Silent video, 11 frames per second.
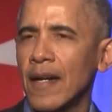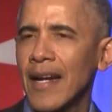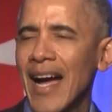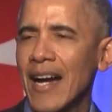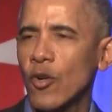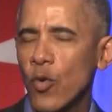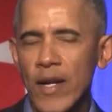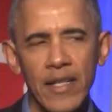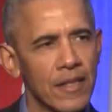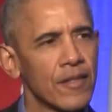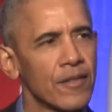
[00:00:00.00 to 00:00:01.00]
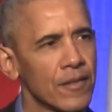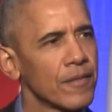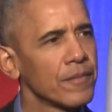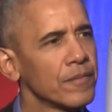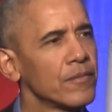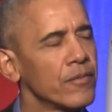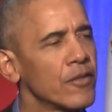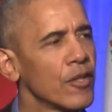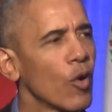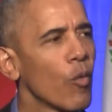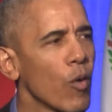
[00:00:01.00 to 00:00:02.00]
concreteness
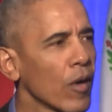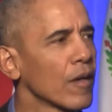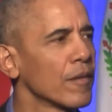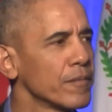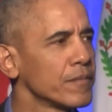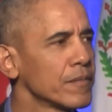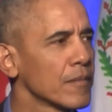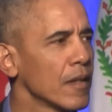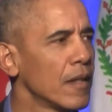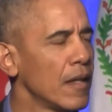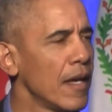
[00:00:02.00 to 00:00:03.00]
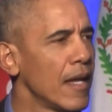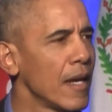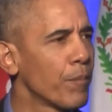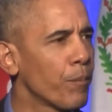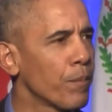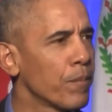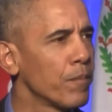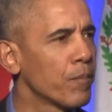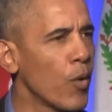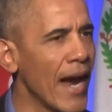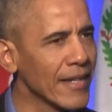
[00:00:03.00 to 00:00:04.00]
to your work and a
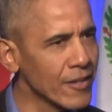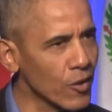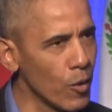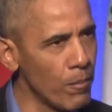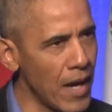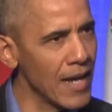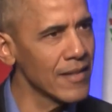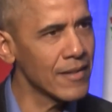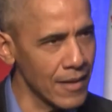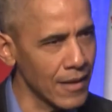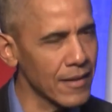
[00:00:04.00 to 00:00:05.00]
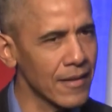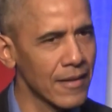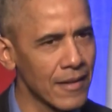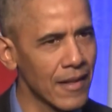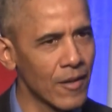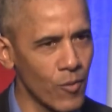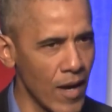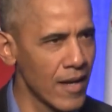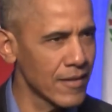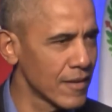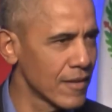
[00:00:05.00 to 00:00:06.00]
practical mindset that
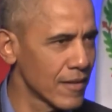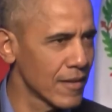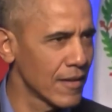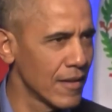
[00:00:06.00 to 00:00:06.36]
arises